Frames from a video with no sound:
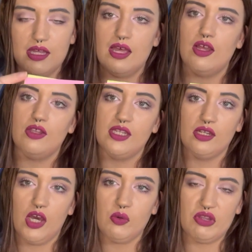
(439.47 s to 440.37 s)
and then
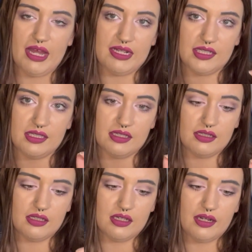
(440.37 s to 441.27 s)
I will then,
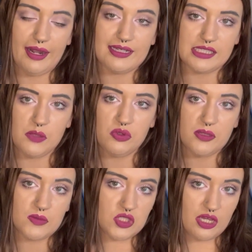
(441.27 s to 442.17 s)
like, staple them
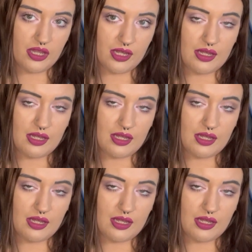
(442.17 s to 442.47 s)
together,